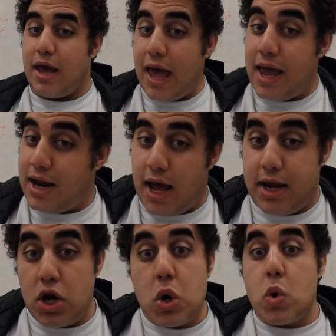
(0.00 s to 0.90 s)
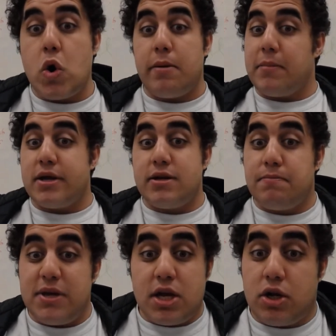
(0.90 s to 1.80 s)
And I know I'm going to
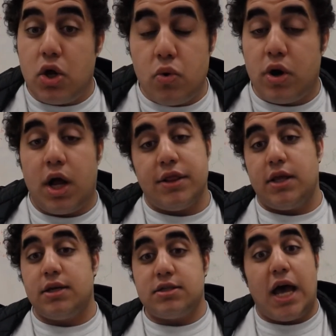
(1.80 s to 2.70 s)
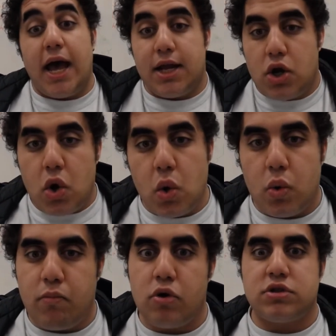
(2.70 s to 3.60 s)
be alone on this. I know
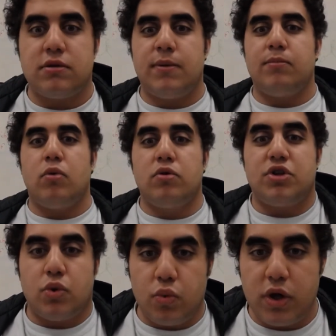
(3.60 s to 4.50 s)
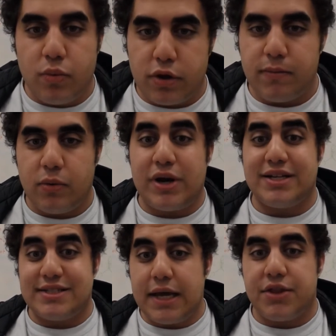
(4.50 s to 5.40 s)
most of the people won't agree with me when I
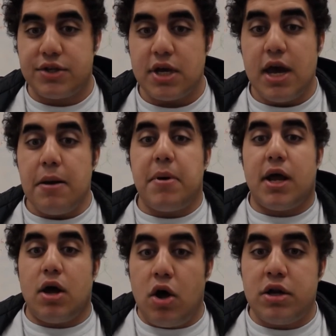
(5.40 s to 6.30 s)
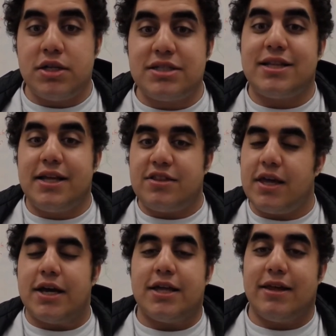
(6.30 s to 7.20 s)
say this. But I honestly
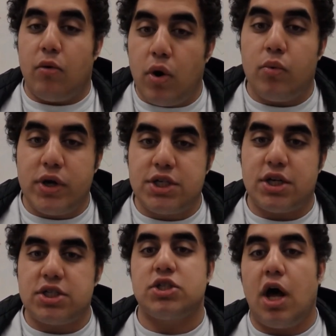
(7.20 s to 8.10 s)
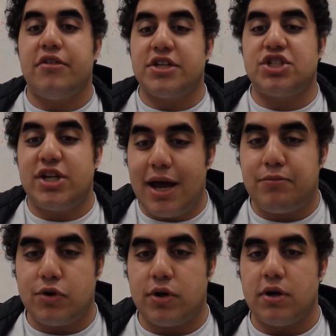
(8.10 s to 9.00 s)
think that what we just saw this chapter